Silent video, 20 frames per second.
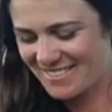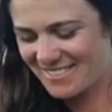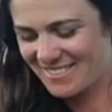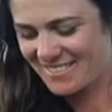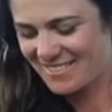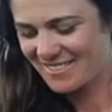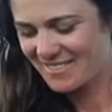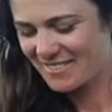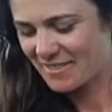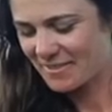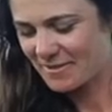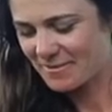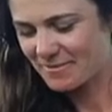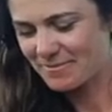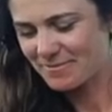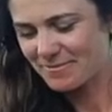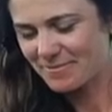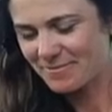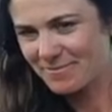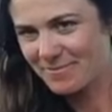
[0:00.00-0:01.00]

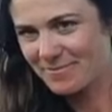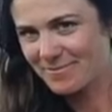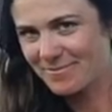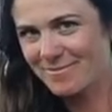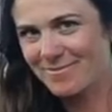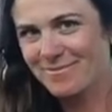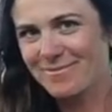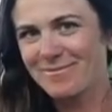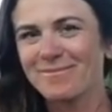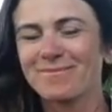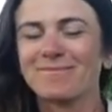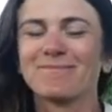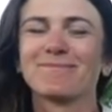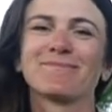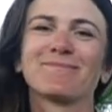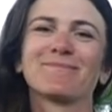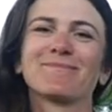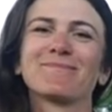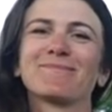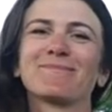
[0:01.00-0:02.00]

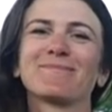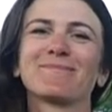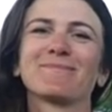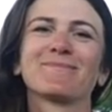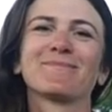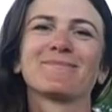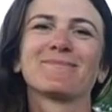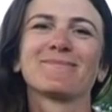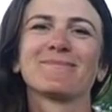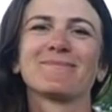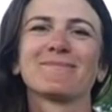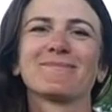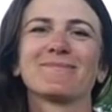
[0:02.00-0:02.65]
[no speech]